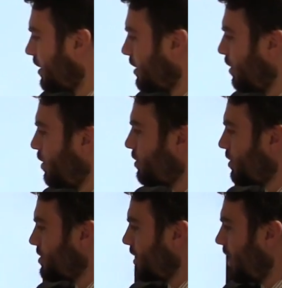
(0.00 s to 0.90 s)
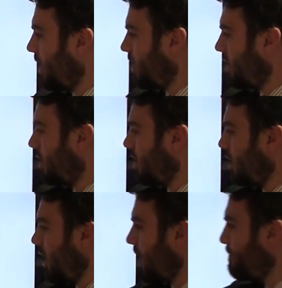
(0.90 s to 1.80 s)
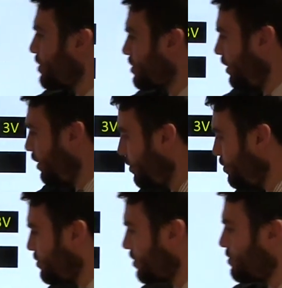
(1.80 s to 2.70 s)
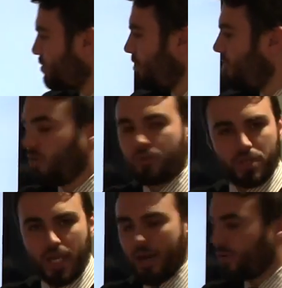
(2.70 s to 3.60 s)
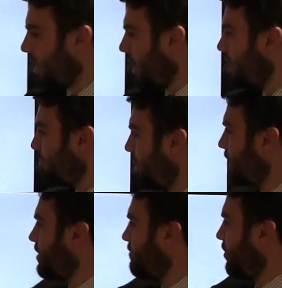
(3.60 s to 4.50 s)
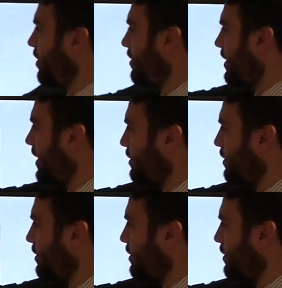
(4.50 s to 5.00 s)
I? I can go across there, and I must lose those 3 volts there again, because I've got nothing